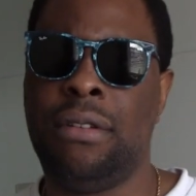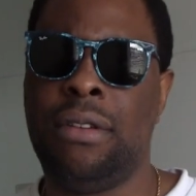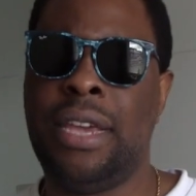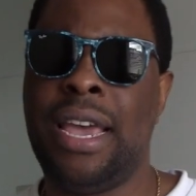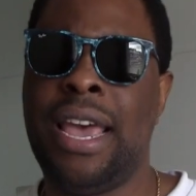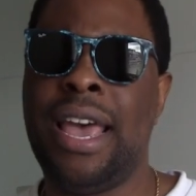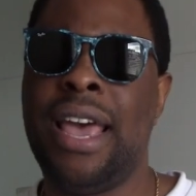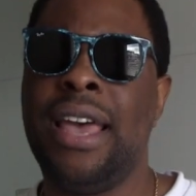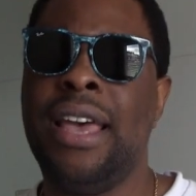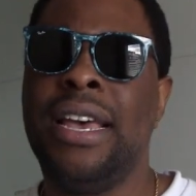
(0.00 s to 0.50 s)

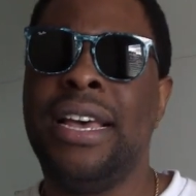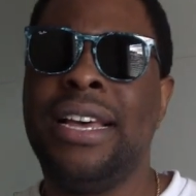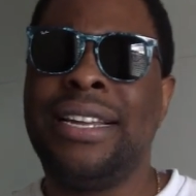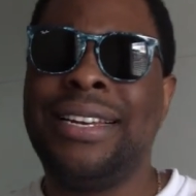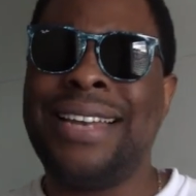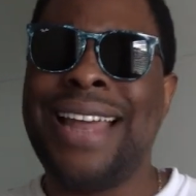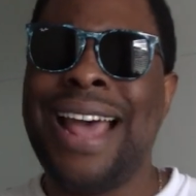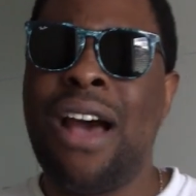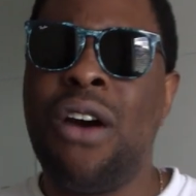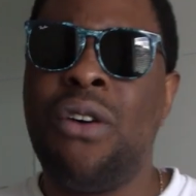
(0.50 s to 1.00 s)
Yeah?
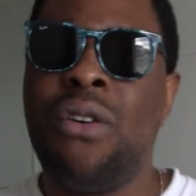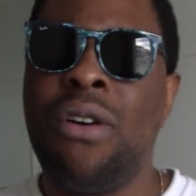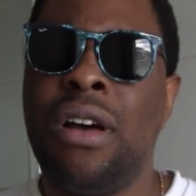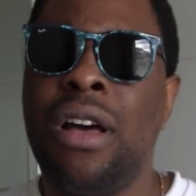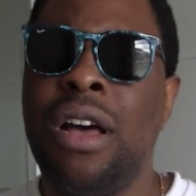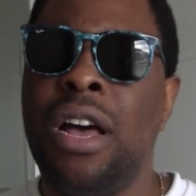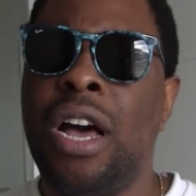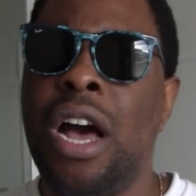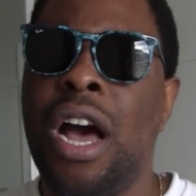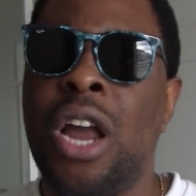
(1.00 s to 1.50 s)
Now,
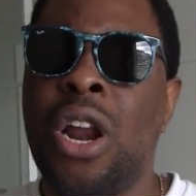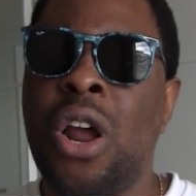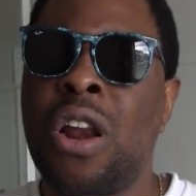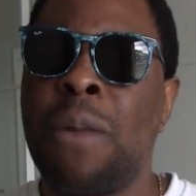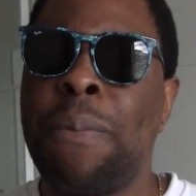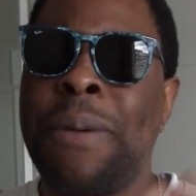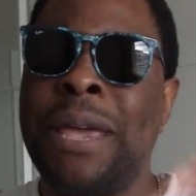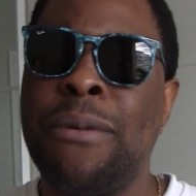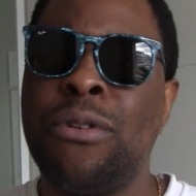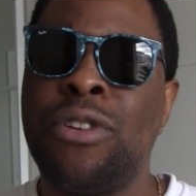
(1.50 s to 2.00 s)
a
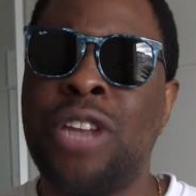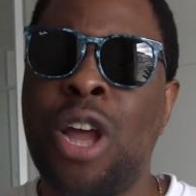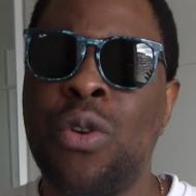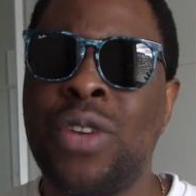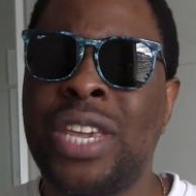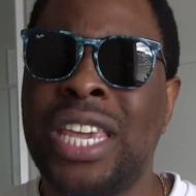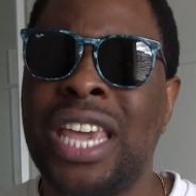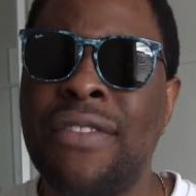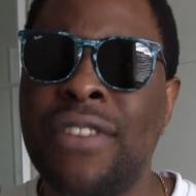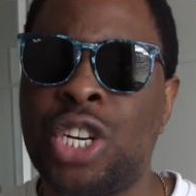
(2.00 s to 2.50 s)
lot of people
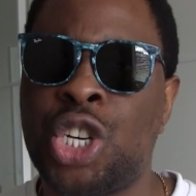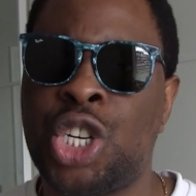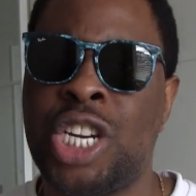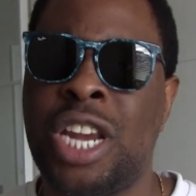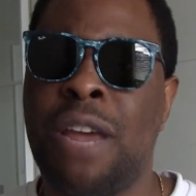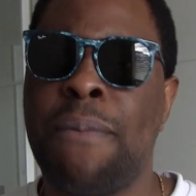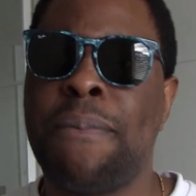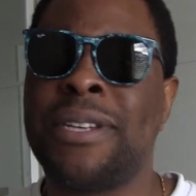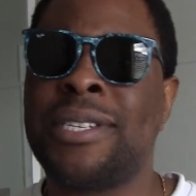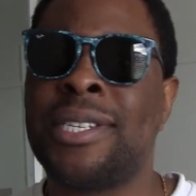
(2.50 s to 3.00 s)
don't give a
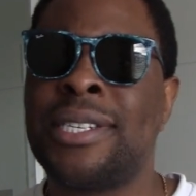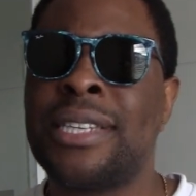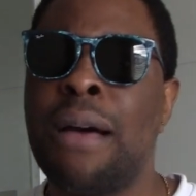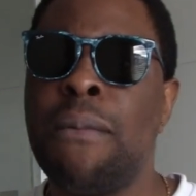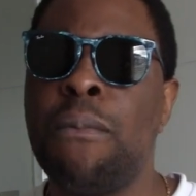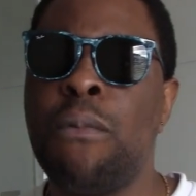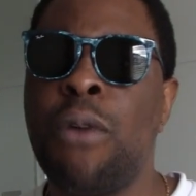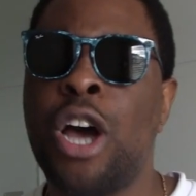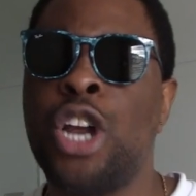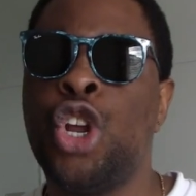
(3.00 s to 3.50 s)
shit, but
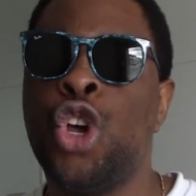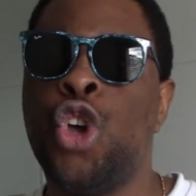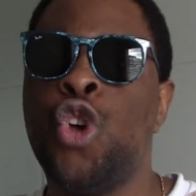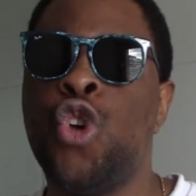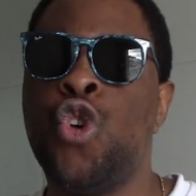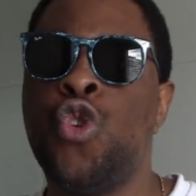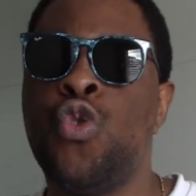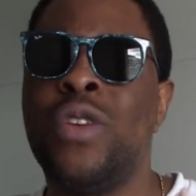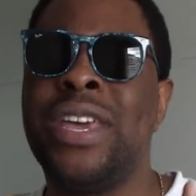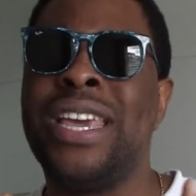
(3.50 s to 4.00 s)
someone
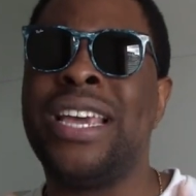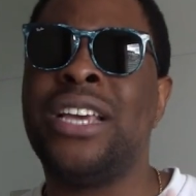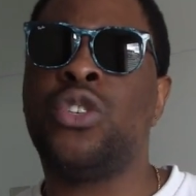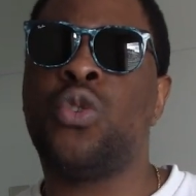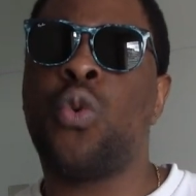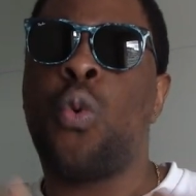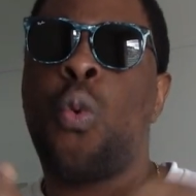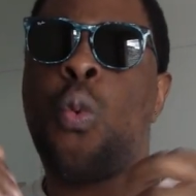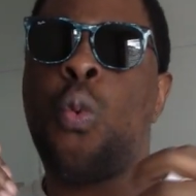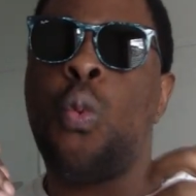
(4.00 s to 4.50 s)
who
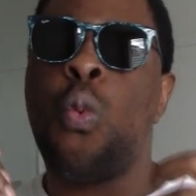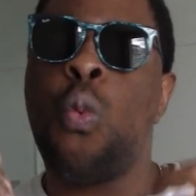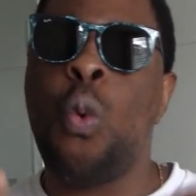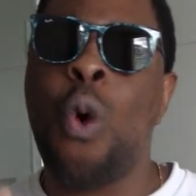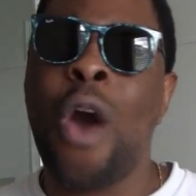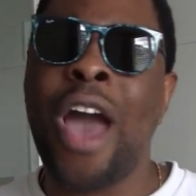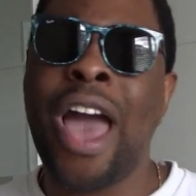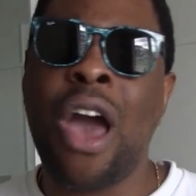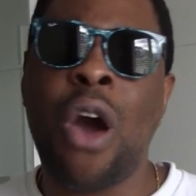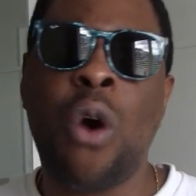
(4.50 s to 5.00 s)
is
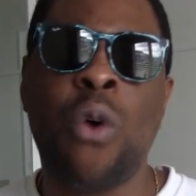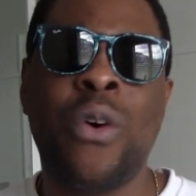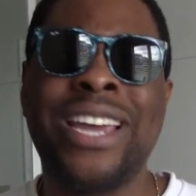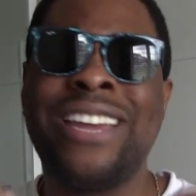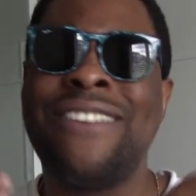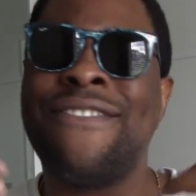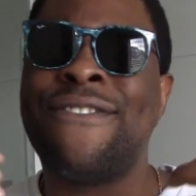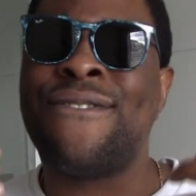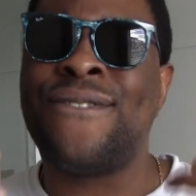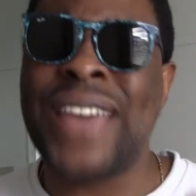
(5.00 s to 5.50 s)
well
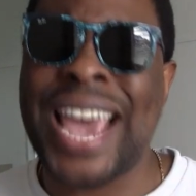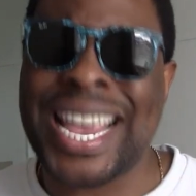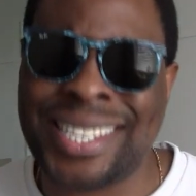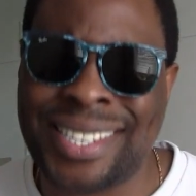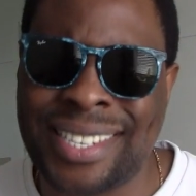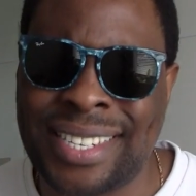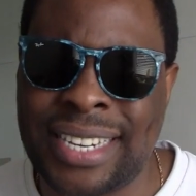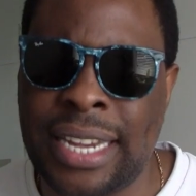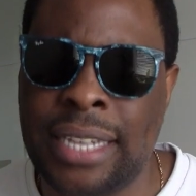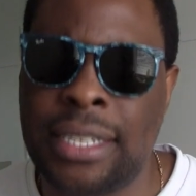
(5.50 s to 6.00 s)

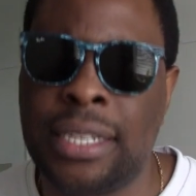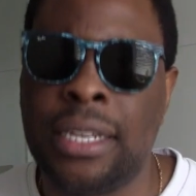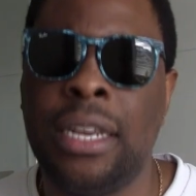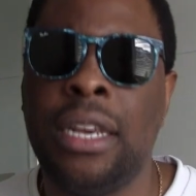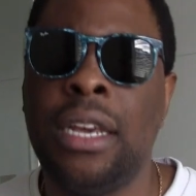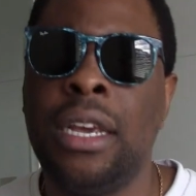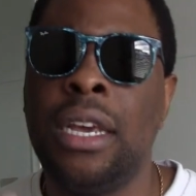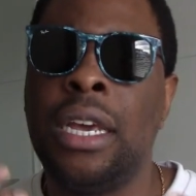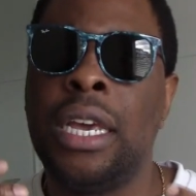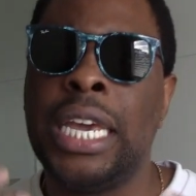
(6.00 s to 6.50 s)
invested
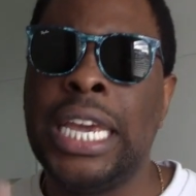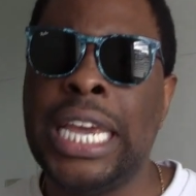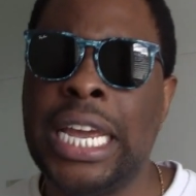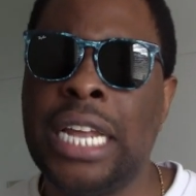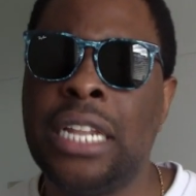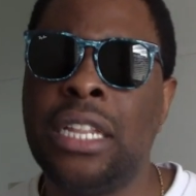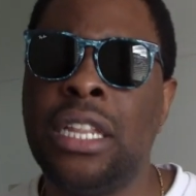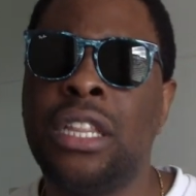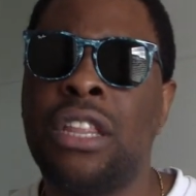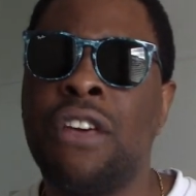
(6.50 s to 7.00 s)

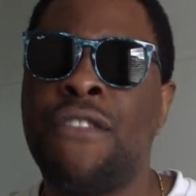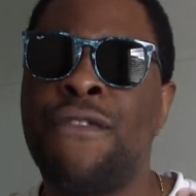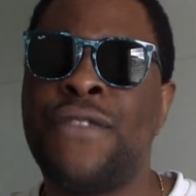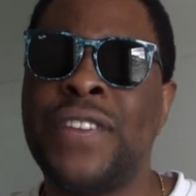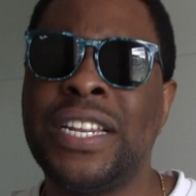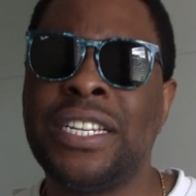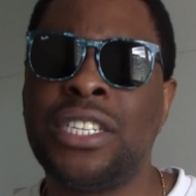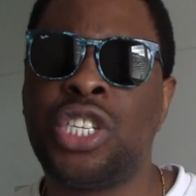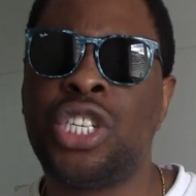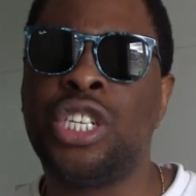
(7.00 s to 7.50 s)
in the
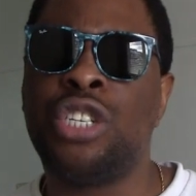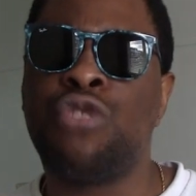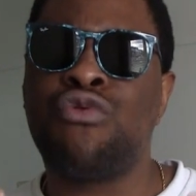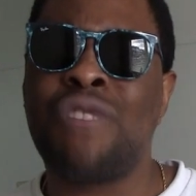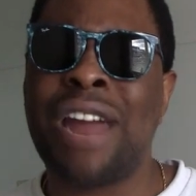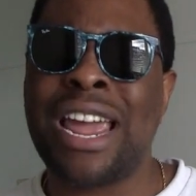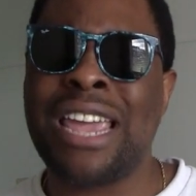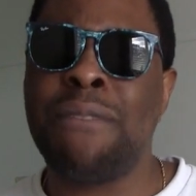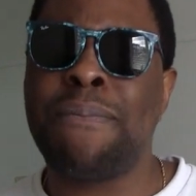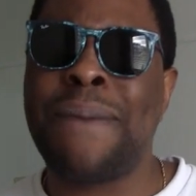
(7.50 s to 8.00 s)
vintage
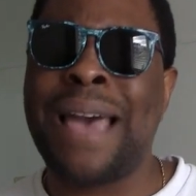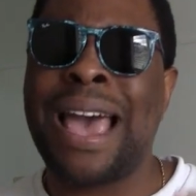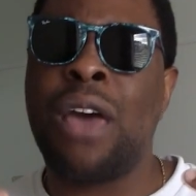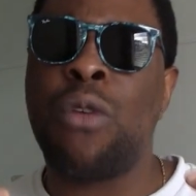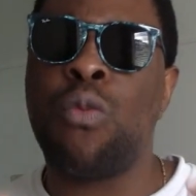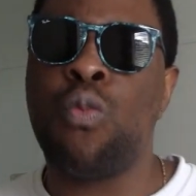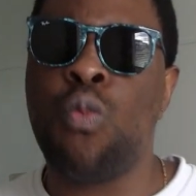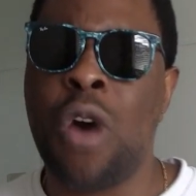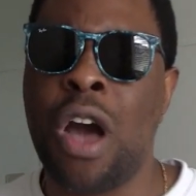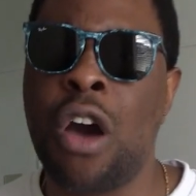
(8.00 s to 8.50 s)

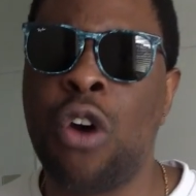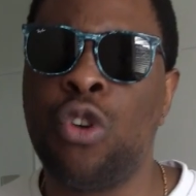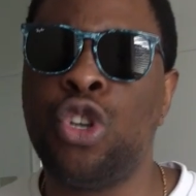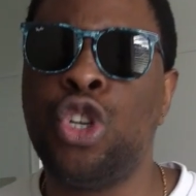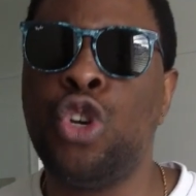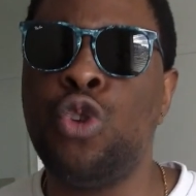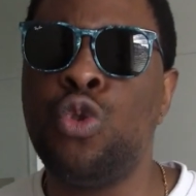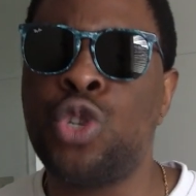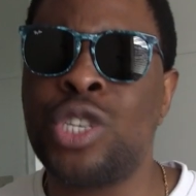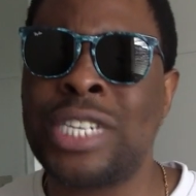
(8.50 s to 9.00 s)
Ray-Ban
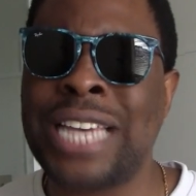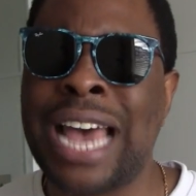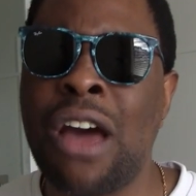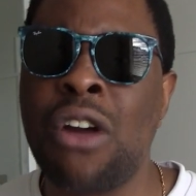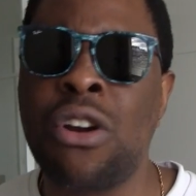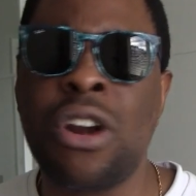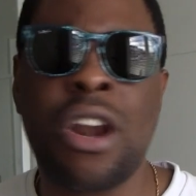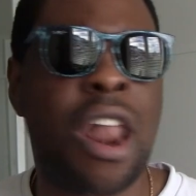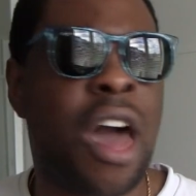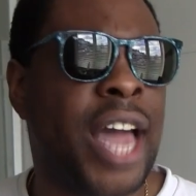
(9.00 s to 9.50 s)
world, you
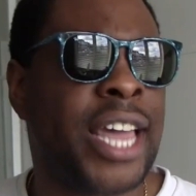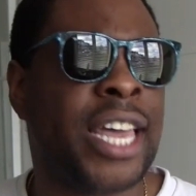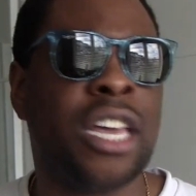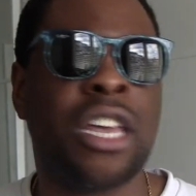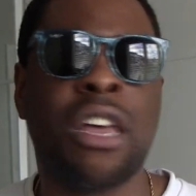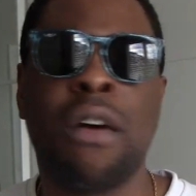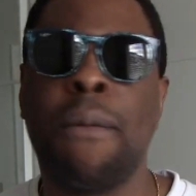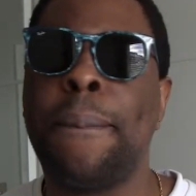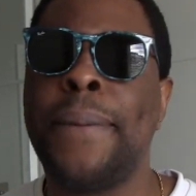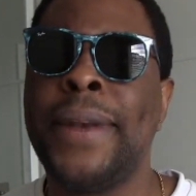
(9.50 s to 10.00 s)
sound like
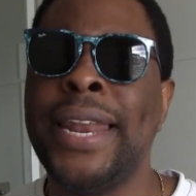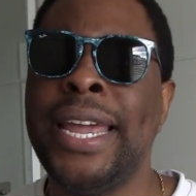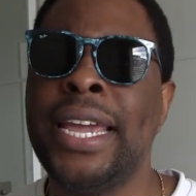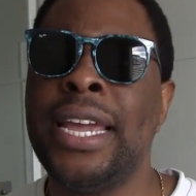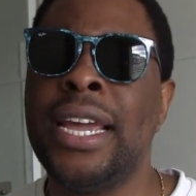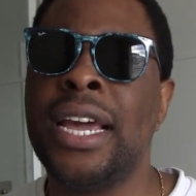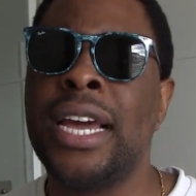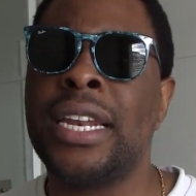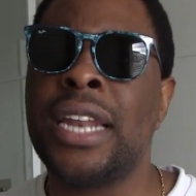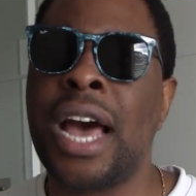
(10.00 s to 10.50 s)
a
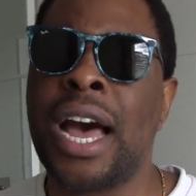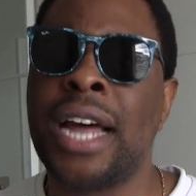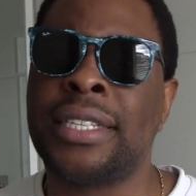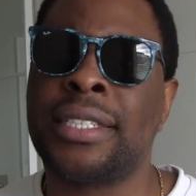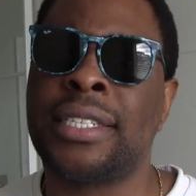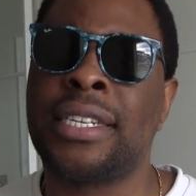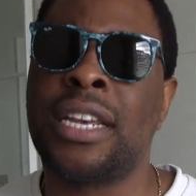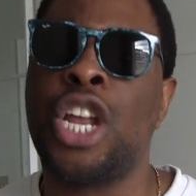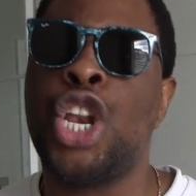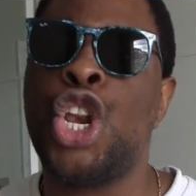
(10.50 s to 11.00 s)
complete and
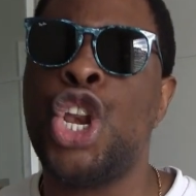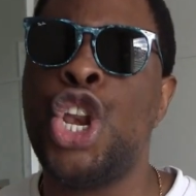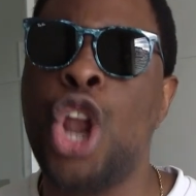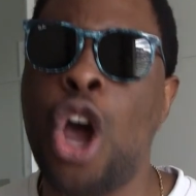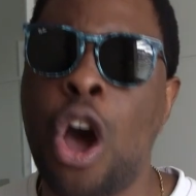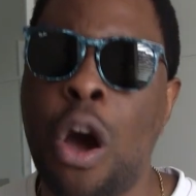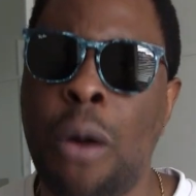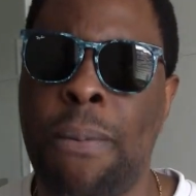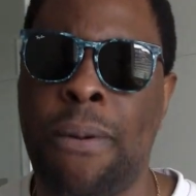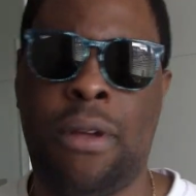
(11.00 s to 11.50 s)
utter
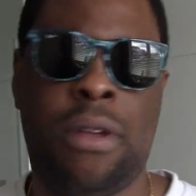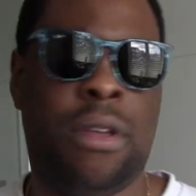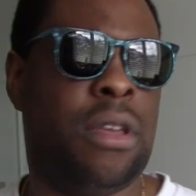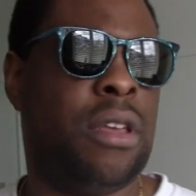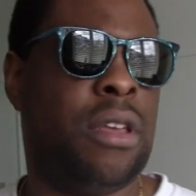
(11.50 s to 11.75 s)
knob.